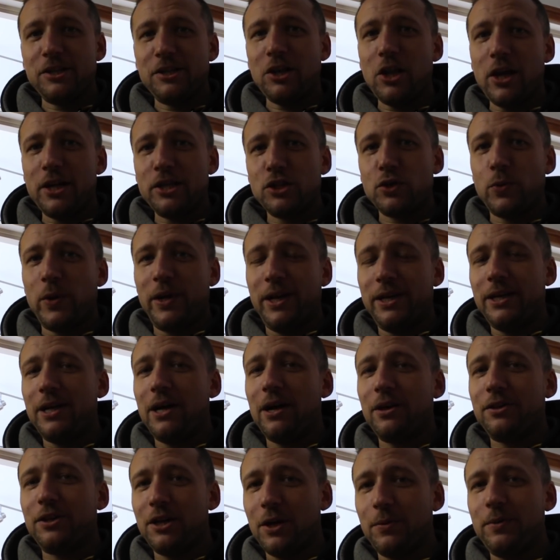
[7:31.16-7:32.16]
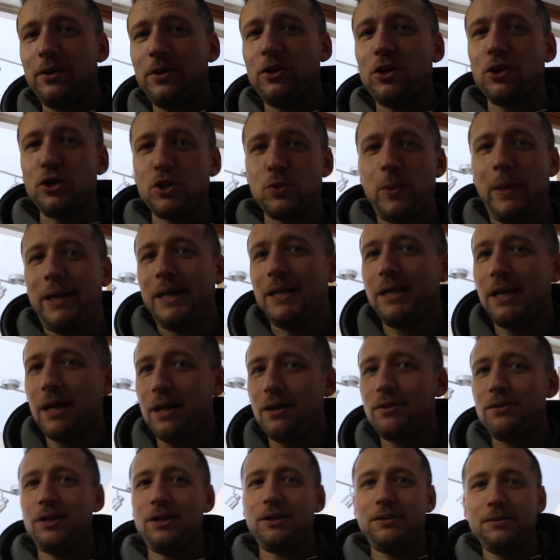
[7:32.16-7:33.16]
isn't like twin and earth. You know when you've got twin and
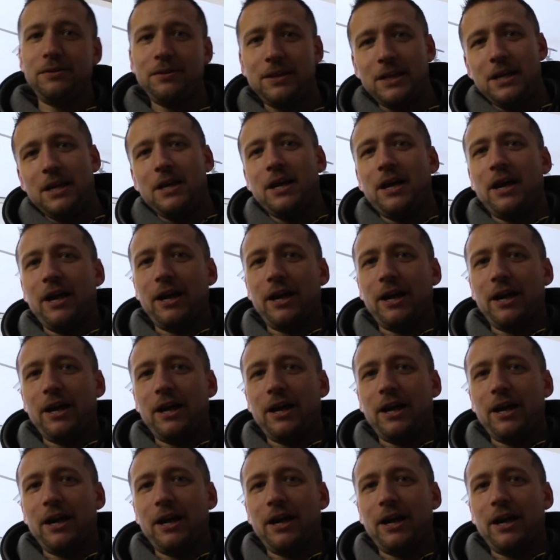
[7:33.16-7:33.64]
earth, and